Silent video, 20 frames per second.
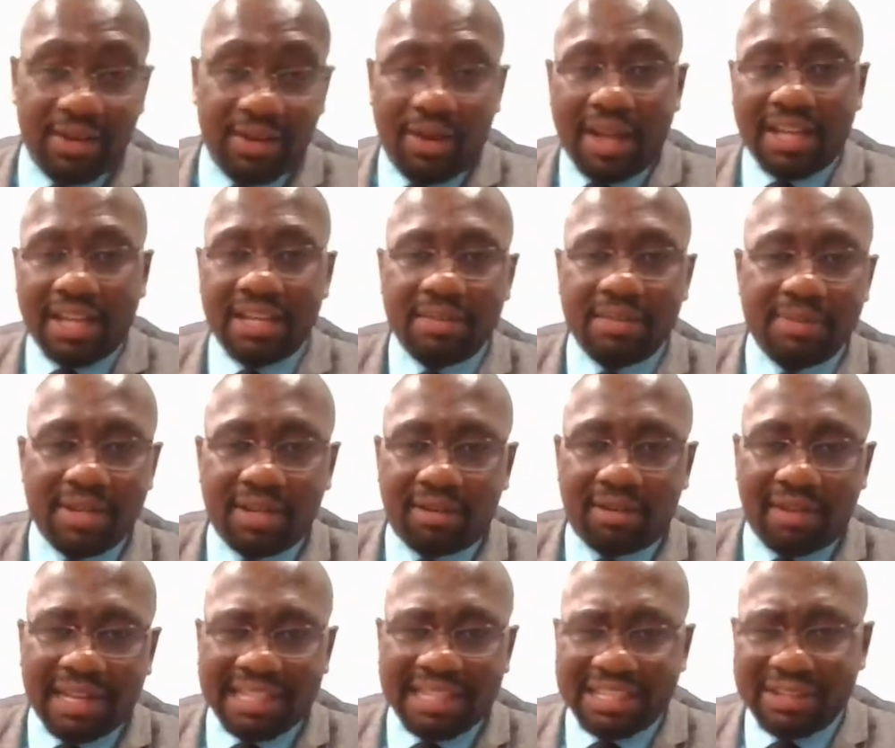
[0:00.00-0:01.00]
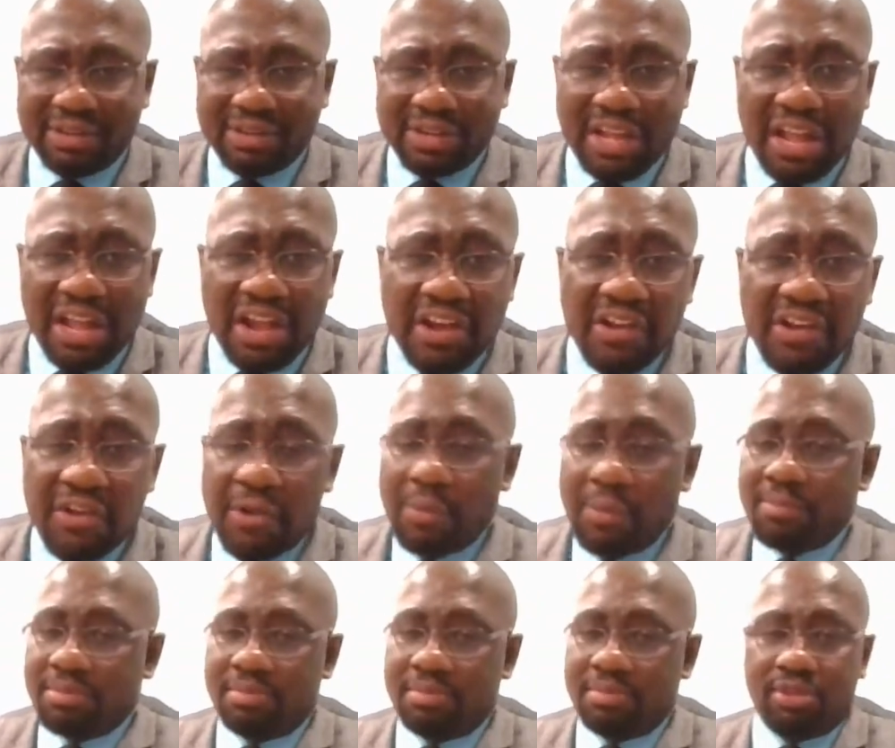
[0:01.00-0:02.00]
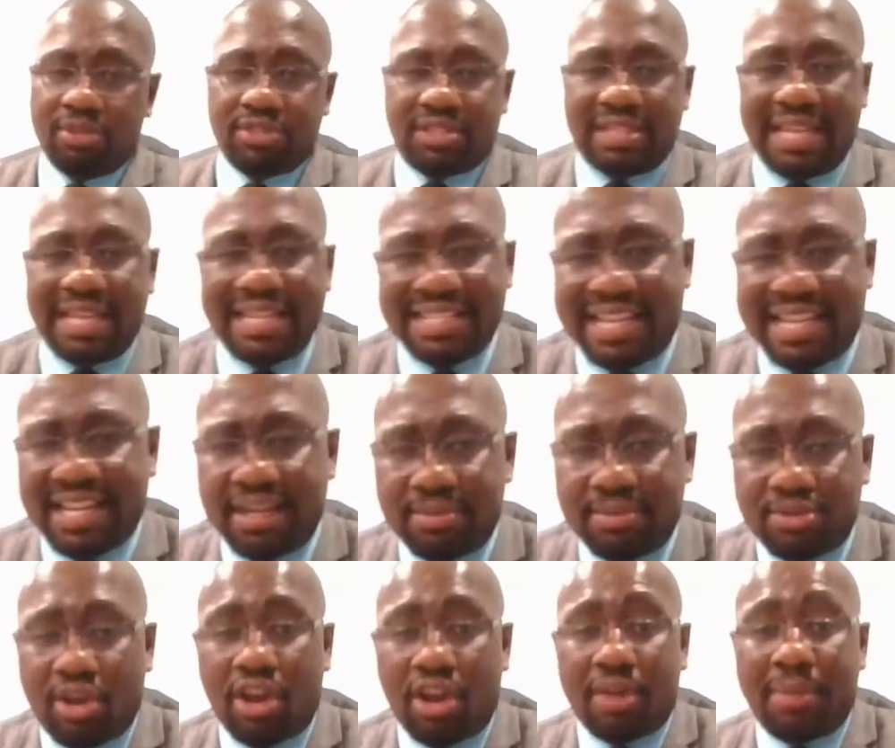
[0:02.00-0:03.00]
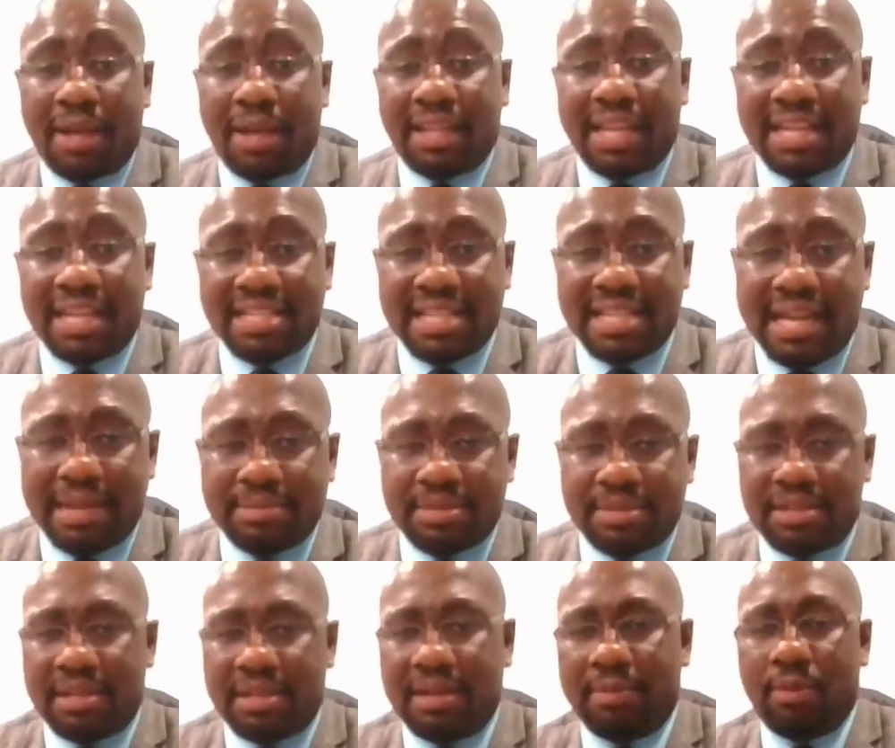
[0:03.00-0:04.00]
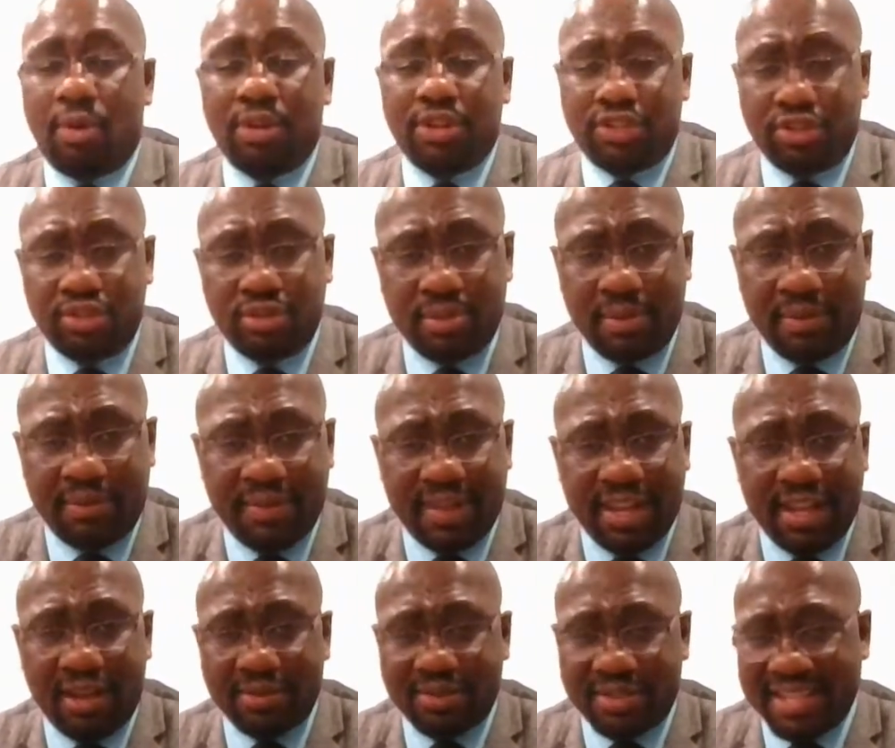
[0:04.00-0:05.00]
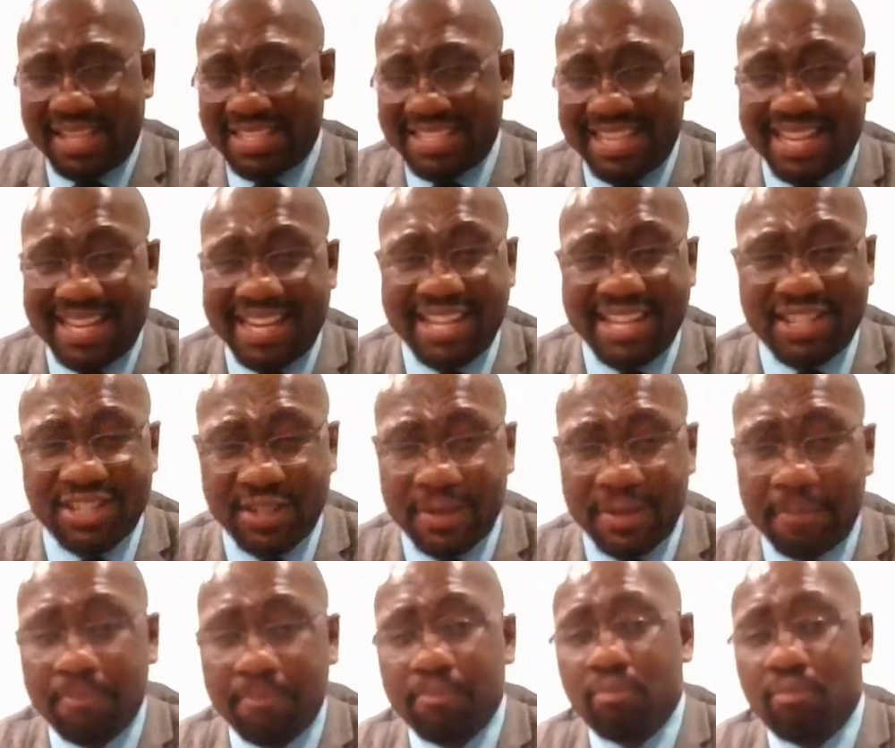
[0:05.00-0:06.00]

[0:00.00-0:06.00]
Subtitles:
I could be corrected on that, but most things I hear him talk about a lot of times on his YouTube videos, things of that nature,